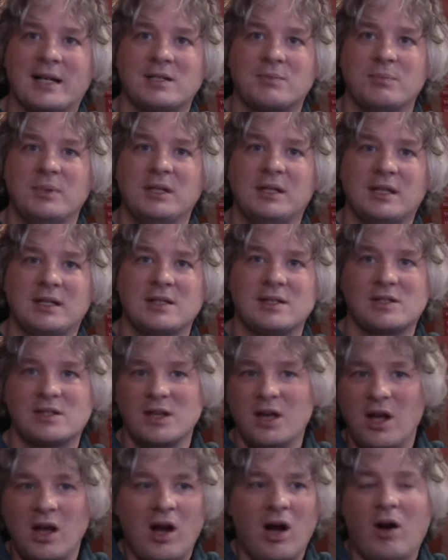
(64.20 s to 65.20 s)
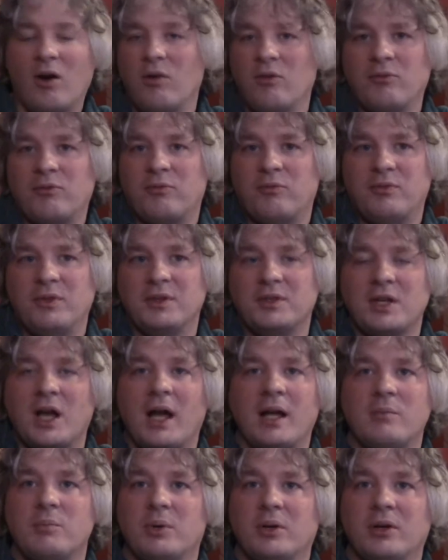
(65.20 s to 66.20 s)
because of the time
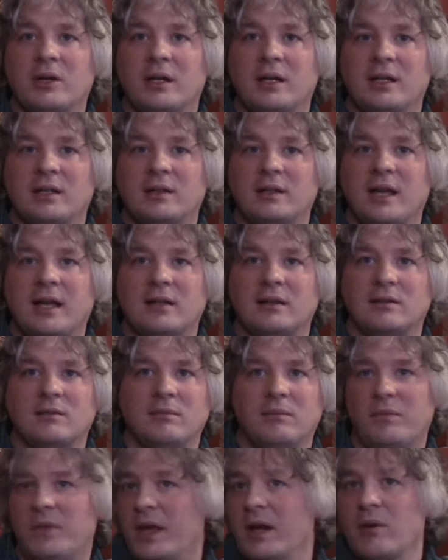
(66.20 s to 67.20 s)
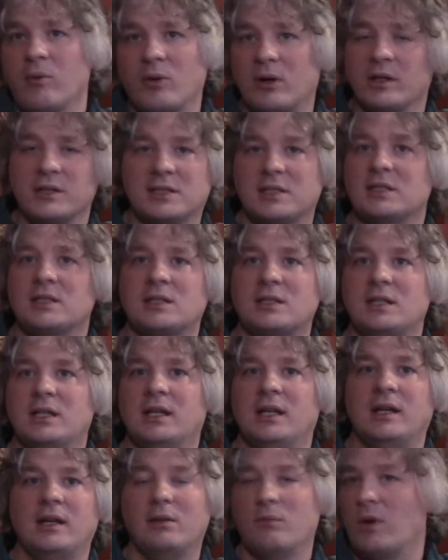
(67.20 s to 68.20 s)
period that they were existing
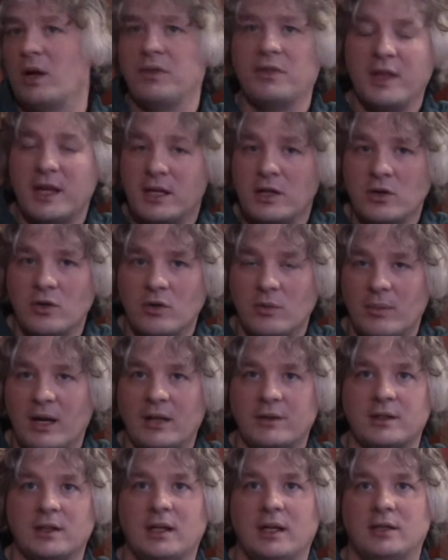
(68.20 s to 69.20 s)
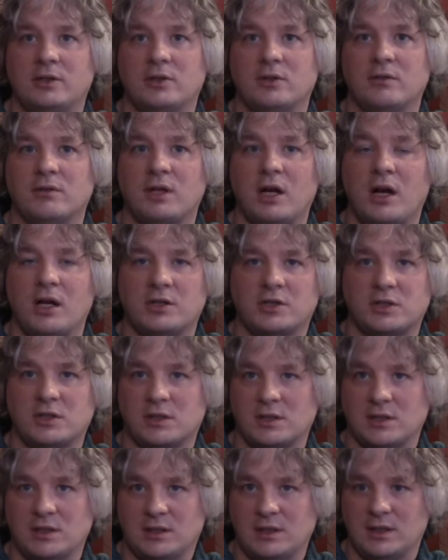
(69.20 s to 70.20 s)
in and what they knew about the nature of
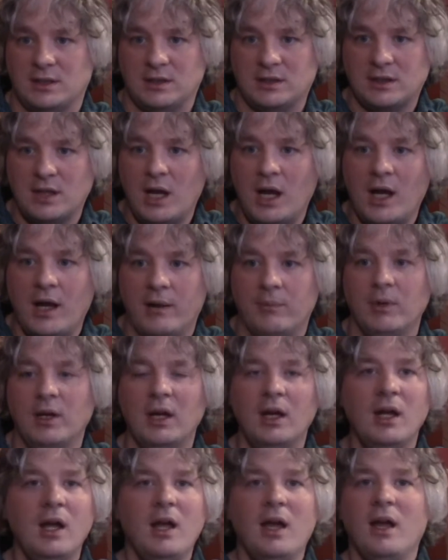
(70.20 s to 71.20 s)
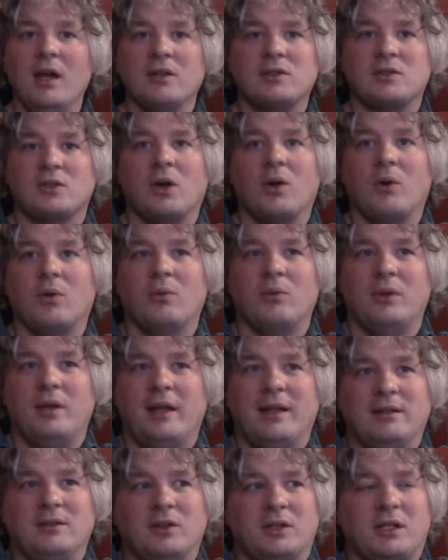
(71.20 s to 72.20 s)
consciousness at the time. So
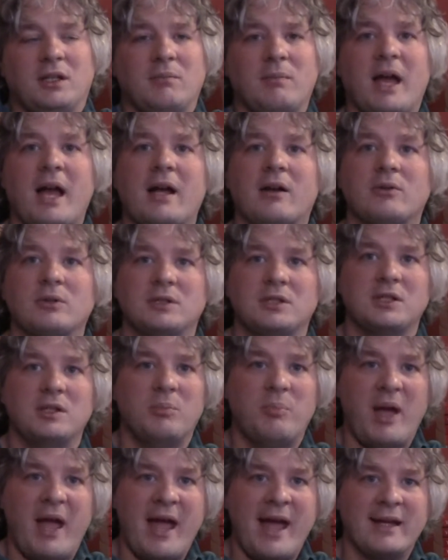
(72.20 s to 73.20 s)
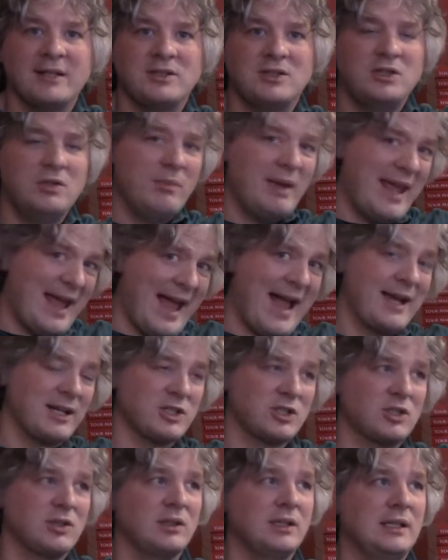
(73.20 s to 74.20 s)
in looking backward to the past, you may
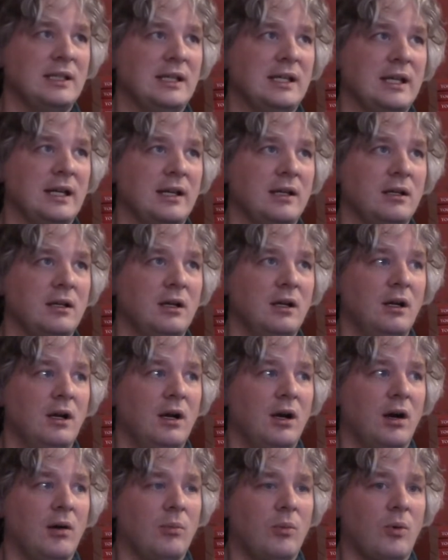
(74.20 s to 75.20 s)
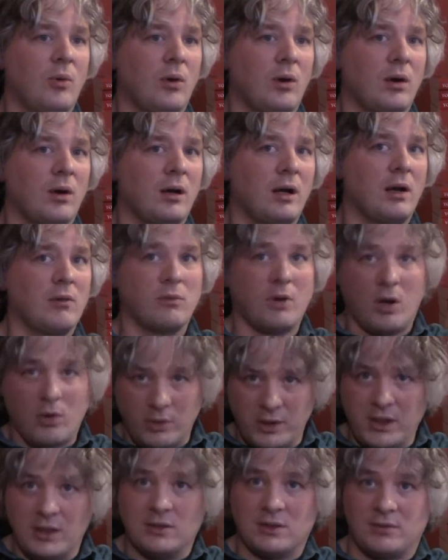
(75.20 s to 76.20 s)
actually get a more
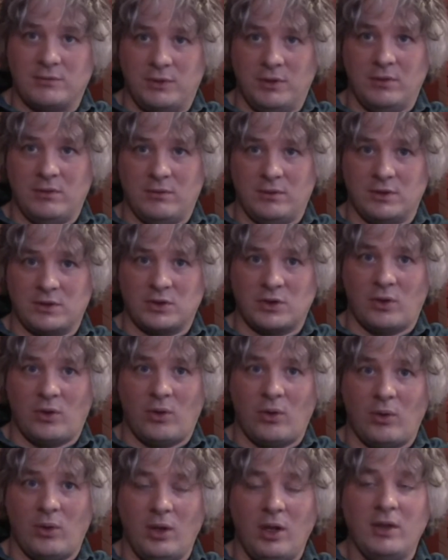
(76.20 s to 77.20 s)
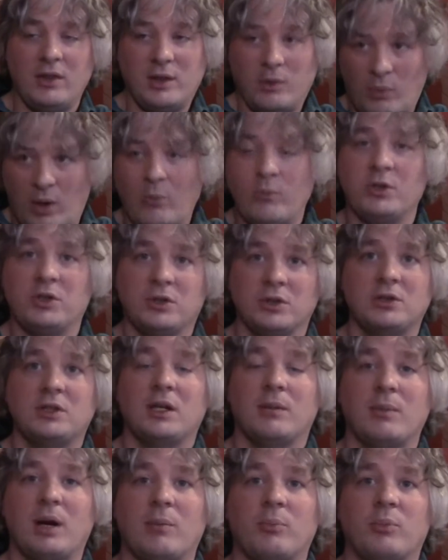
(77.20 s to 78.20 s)
erroneous view of the soul than what we could come
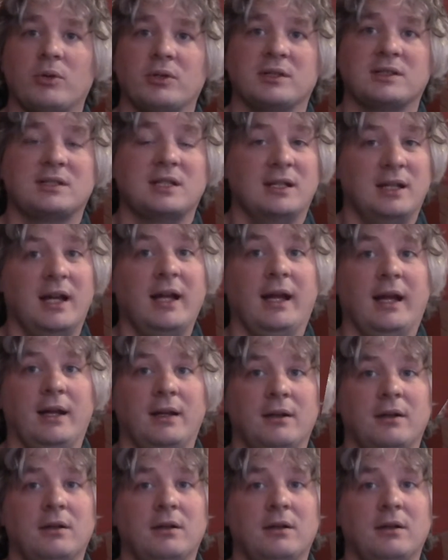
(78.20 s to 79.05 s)
up with today.